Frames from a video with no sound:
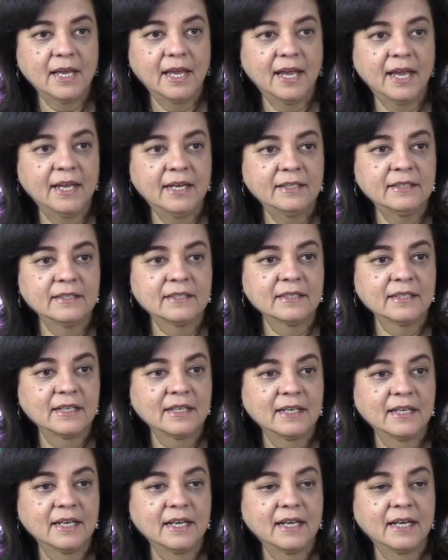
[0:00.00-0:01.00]
And
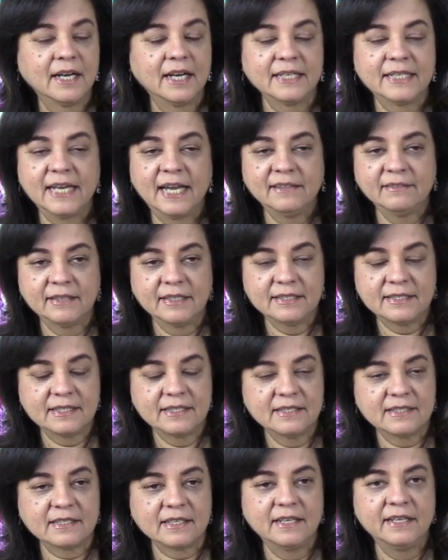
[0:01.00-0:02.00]
Again, this
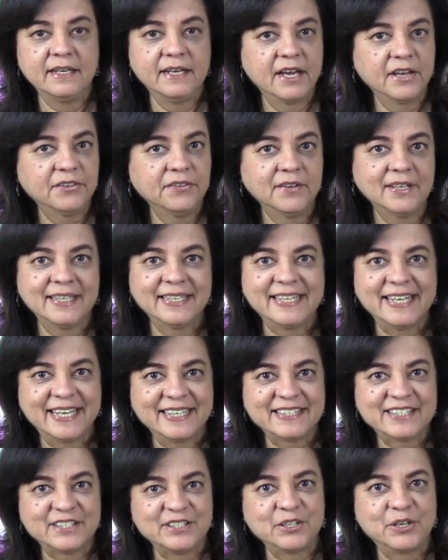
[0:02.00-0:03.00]
is nothing
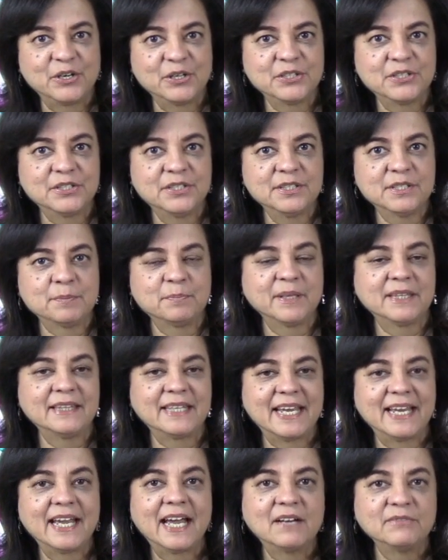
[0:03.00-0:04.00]
against doctors, but
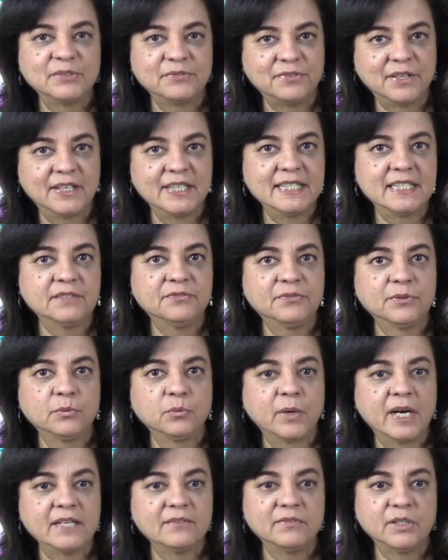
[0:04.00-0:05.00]
they have a very
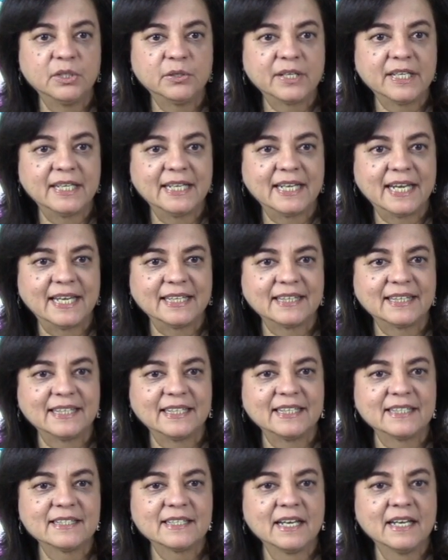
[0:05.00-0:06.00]
different way of looking at
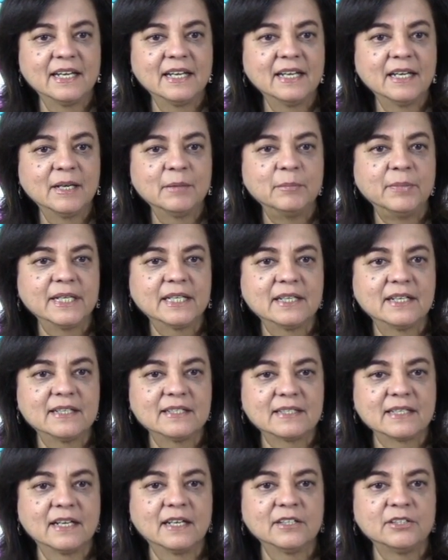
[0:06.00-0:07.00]
things
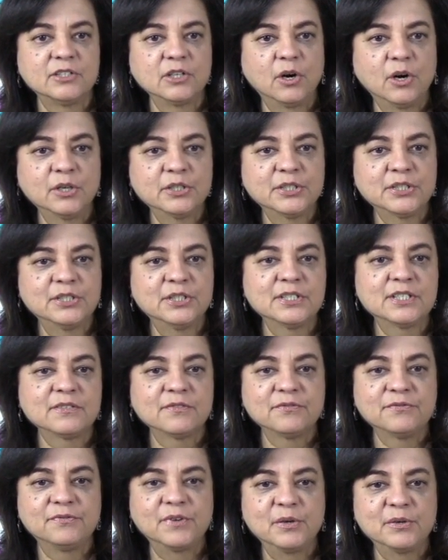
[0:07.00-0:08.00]
because a doctor's
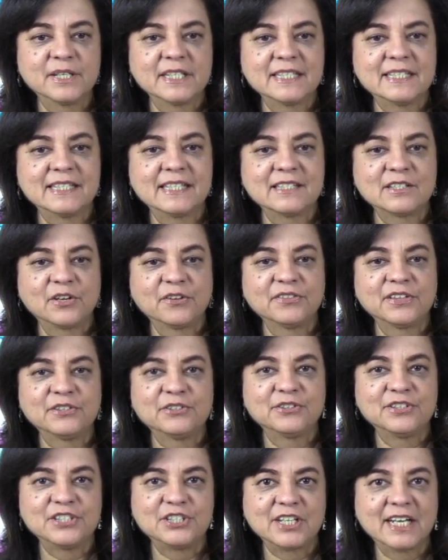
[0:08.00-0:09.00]
focus is on the
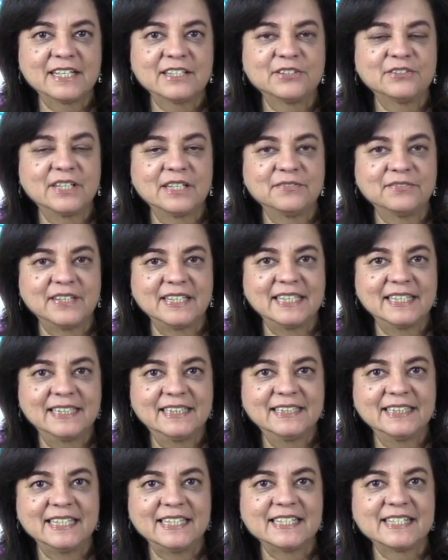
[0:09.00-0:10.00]
trajectory of the
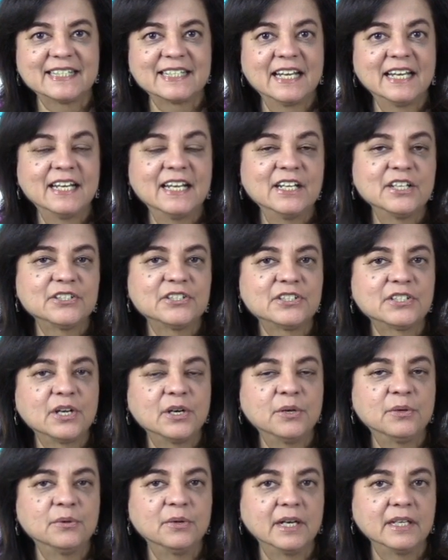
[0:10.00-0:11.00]
illness.
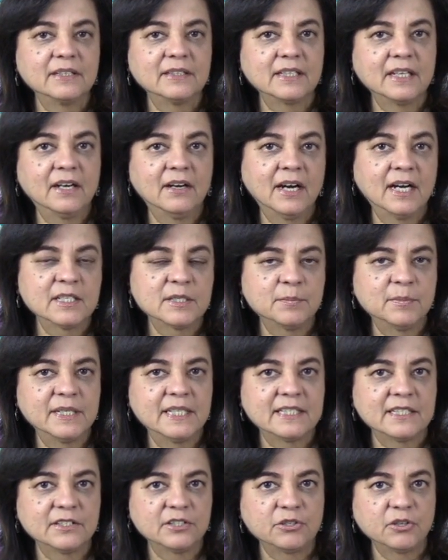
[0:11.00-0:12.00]
So her husband
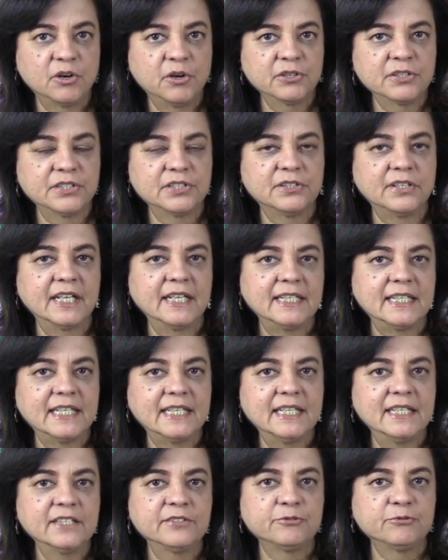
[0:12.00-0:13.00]
is a doctor and
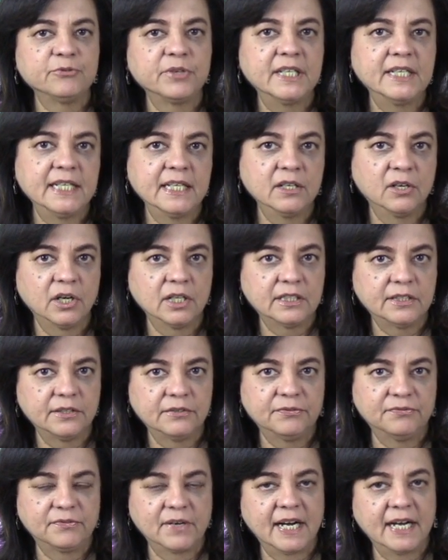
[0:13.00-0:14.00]
he is reading all
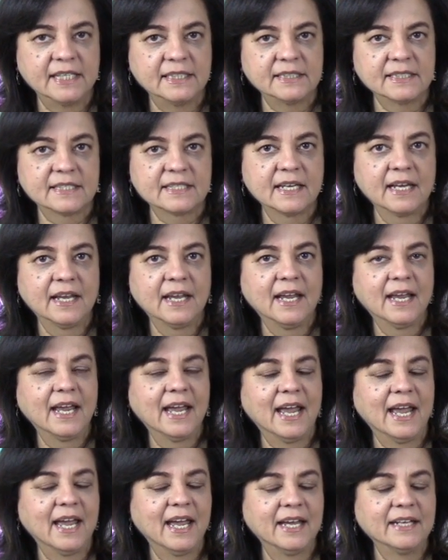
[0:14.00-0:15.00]
her files
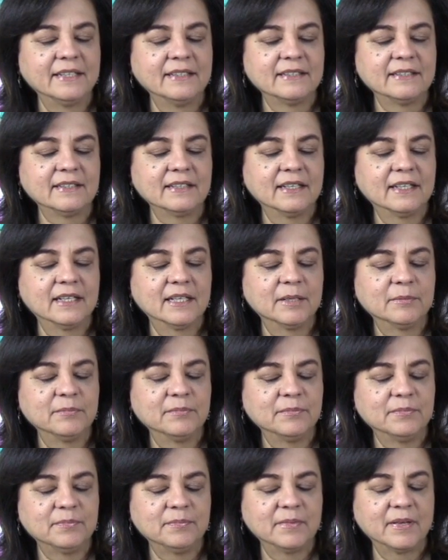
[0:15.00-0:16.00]
and
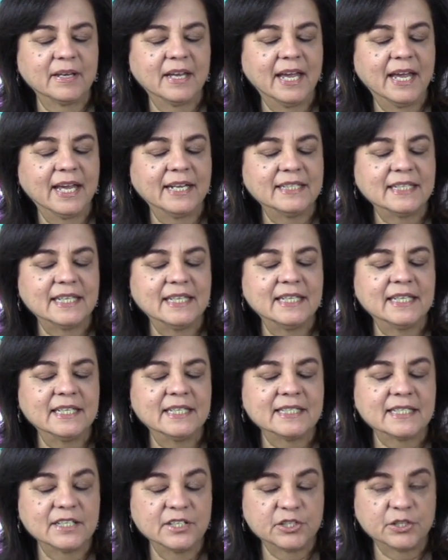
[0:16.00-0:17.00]
um, and he
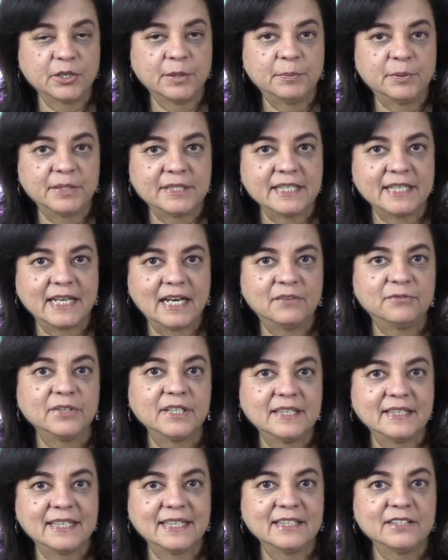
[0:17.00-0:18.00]
is interpreting
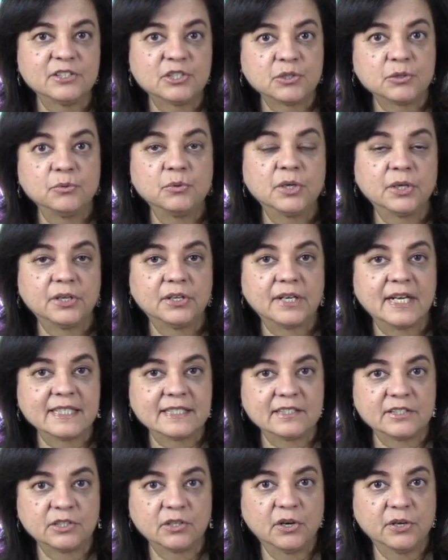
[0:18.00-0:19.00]
everything to her
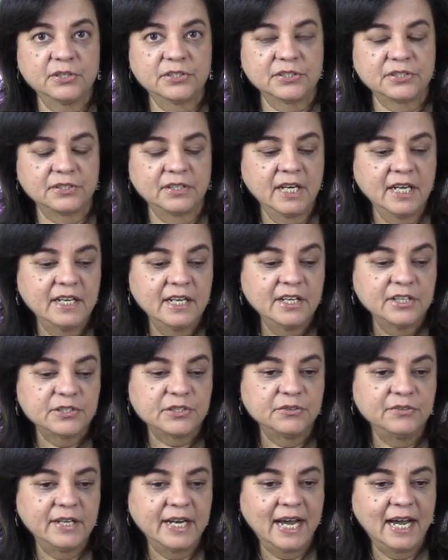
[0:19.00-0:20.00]
as a doctor.
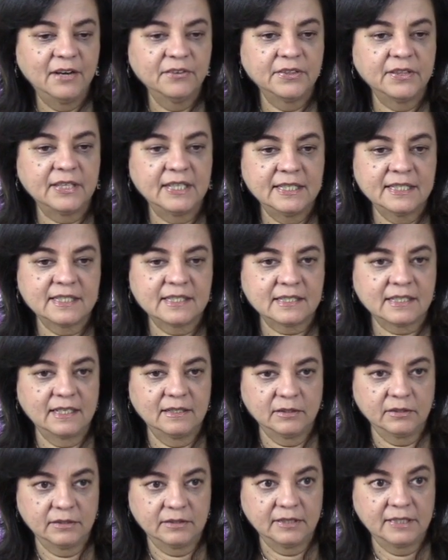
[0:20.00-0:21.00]
So now this
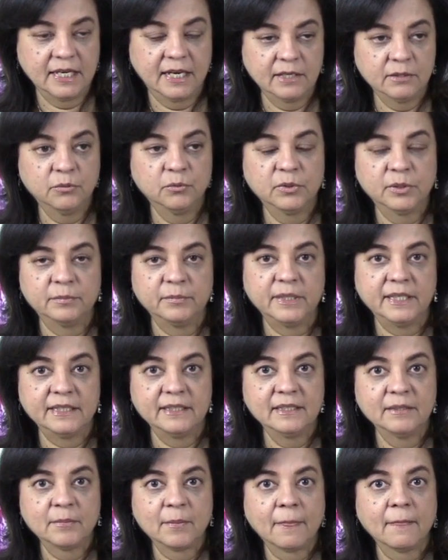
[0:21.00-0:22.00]
young
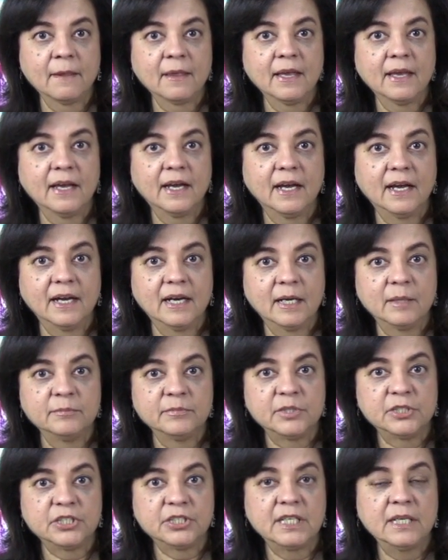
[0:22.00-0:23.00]
woman,
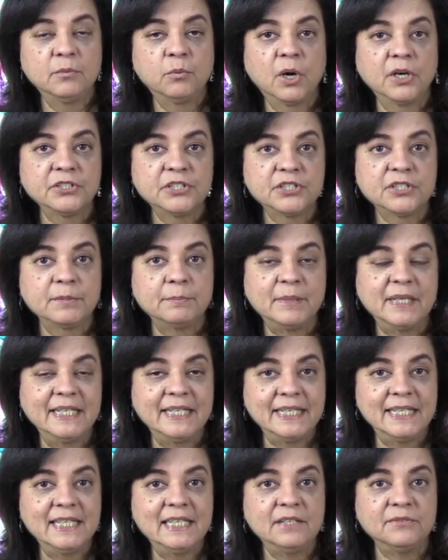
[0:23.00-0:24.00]
um, she wants to
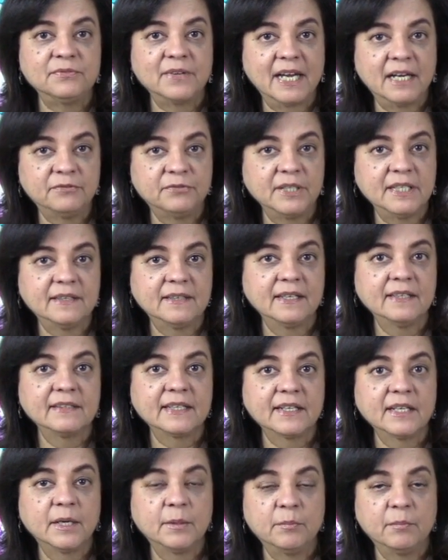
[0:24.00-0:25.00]
believe everything
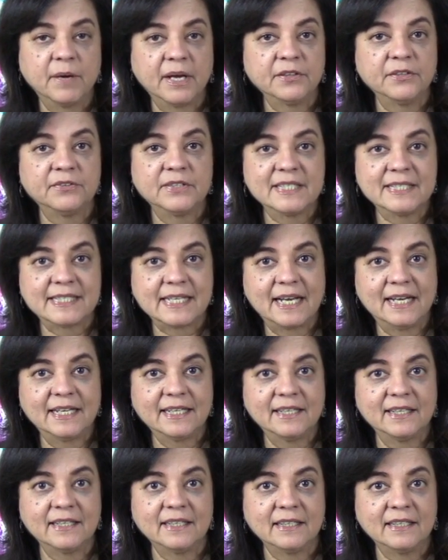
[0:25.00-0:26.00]
that her mother is
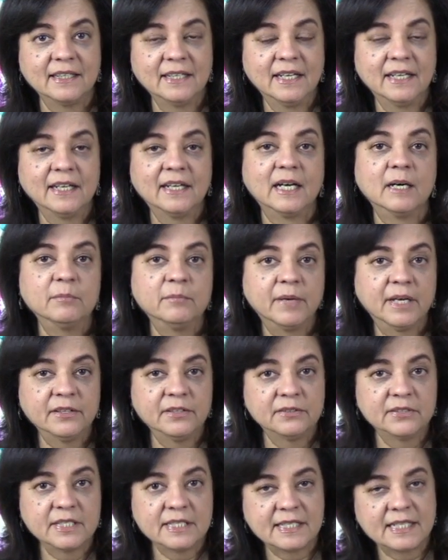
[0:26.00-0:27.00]
telling her. Her
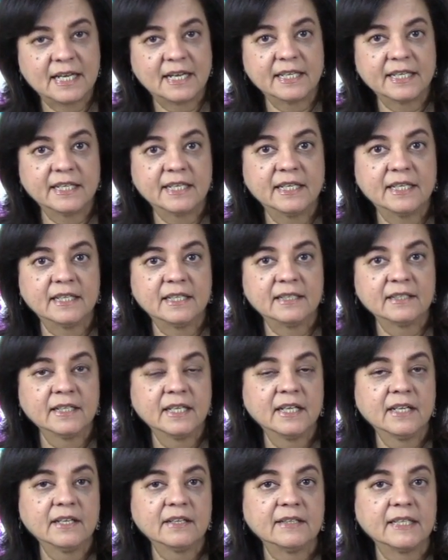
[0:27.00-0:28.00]
mother is telling her
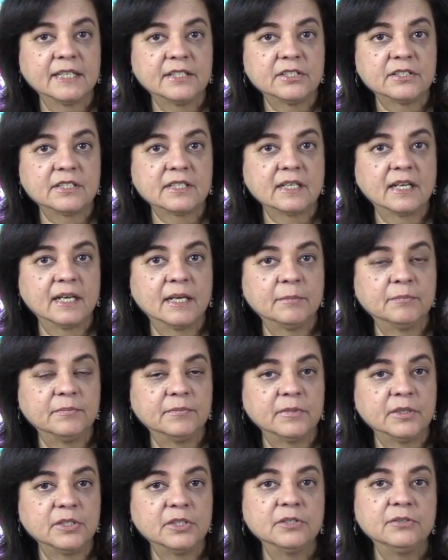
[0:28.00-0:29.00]
that
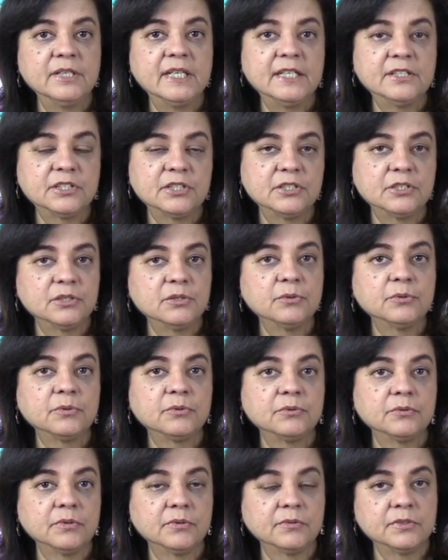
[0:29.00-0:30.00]
um, you need to do
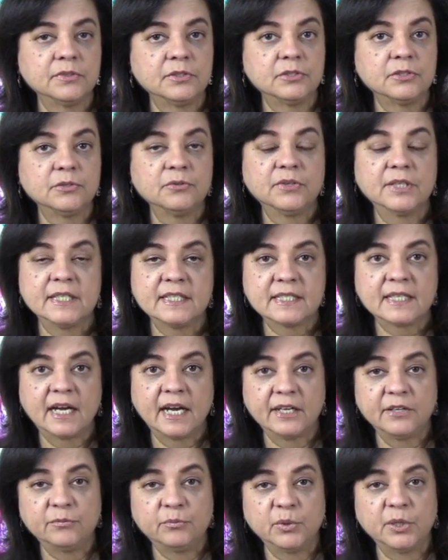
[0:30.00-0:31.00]
do this
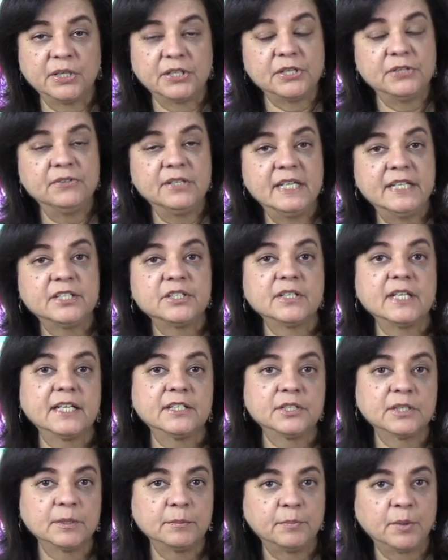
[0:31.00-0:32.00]
kind of work. You need to
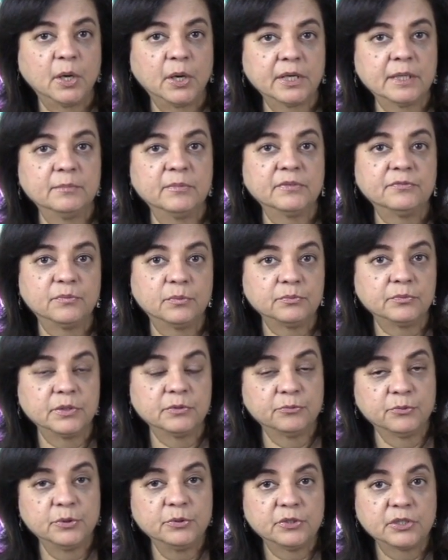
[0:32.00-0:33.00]
get to the bottom of
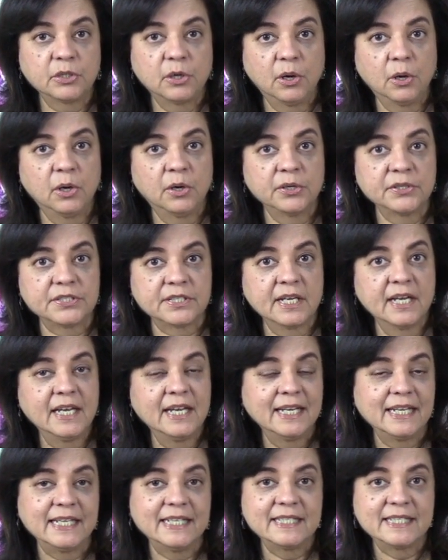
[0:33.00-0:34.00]
the root cause.
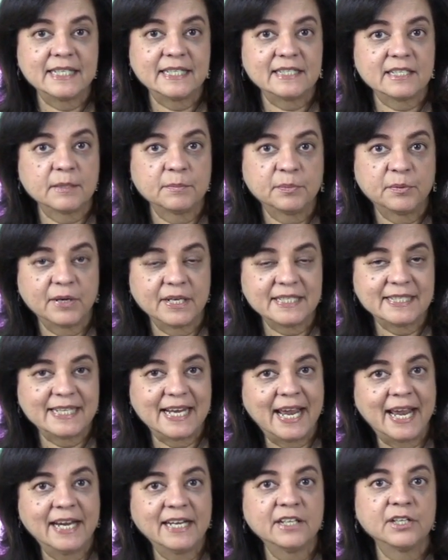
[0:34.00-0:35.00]
Is it suppressed
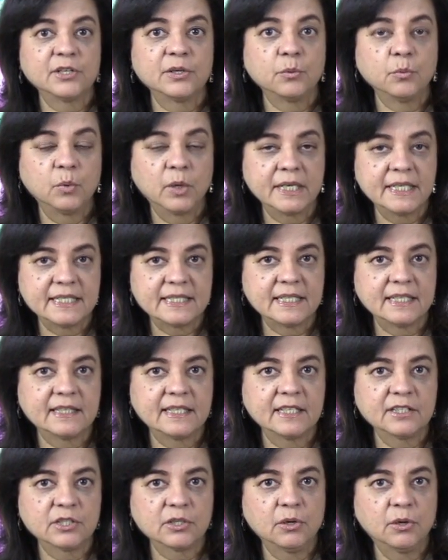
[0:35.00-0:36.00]
anger? What is it
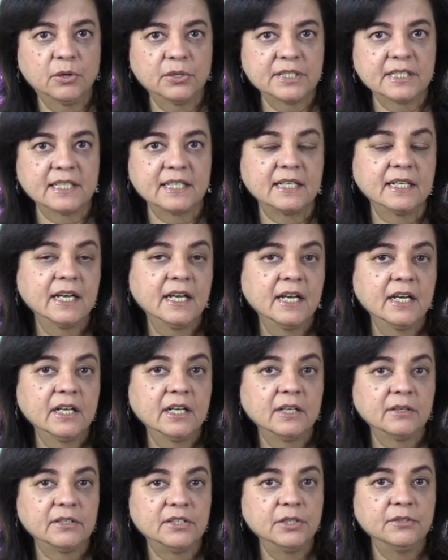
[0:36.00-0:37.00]
that's causing it?
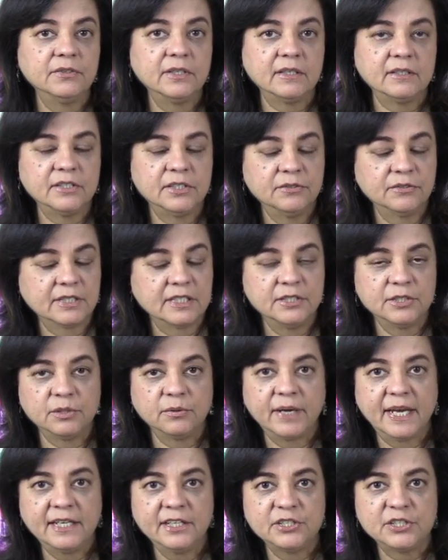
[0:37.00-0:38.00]
You you can
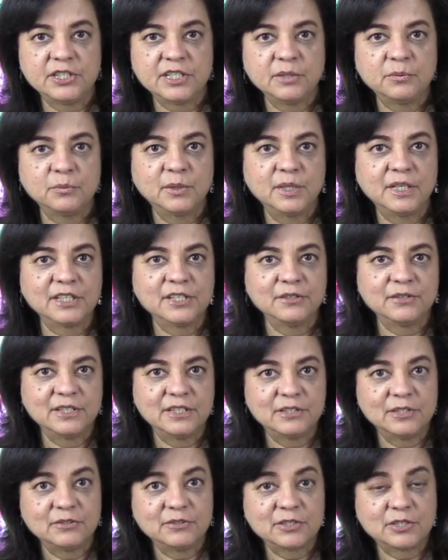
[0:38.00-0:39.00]
do energy work. You
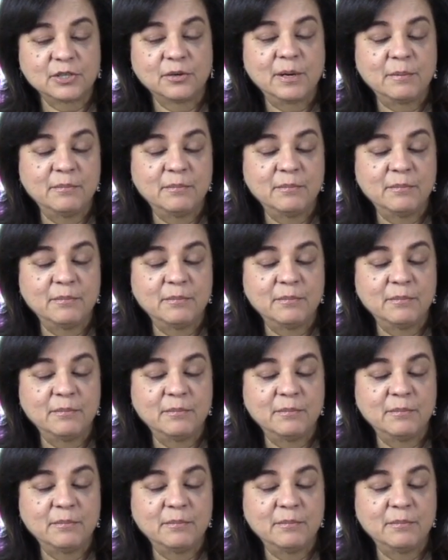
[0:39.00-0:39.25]
can do so.